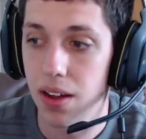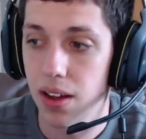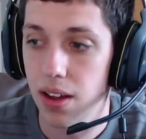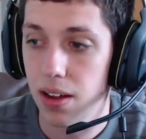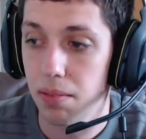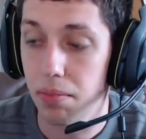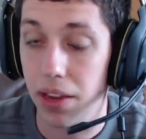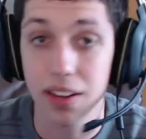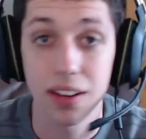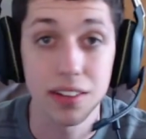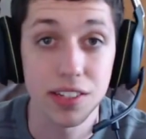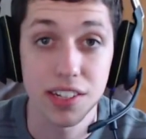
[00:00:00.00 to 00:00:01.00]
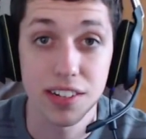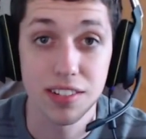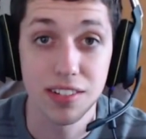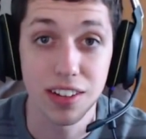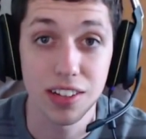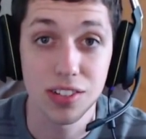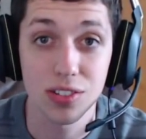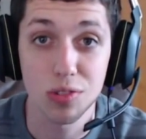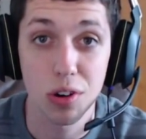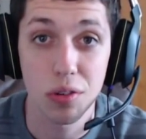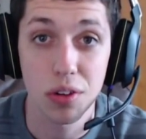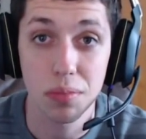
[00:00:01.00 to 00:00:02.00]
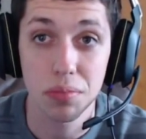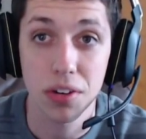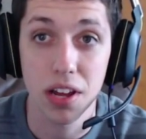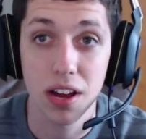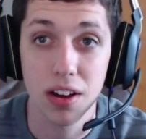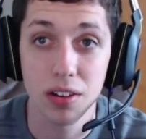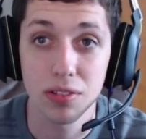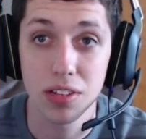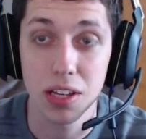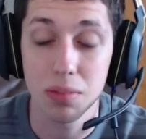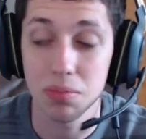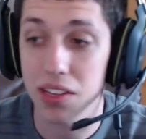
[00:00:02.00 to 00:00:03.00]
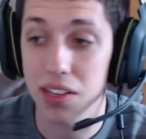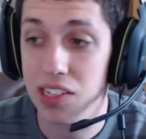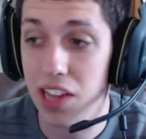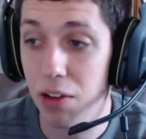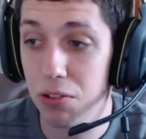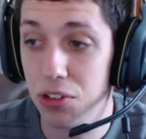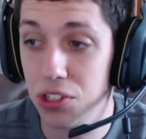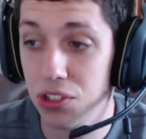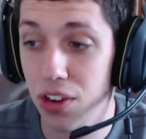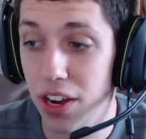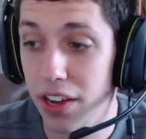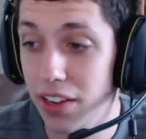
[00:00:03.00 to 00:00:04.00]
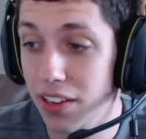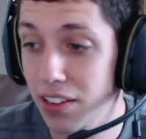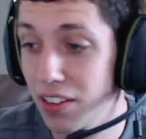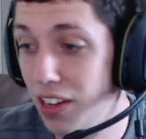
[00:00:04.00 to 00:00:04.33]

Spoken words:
My cousin is grown up now. He plays Counter-Strike.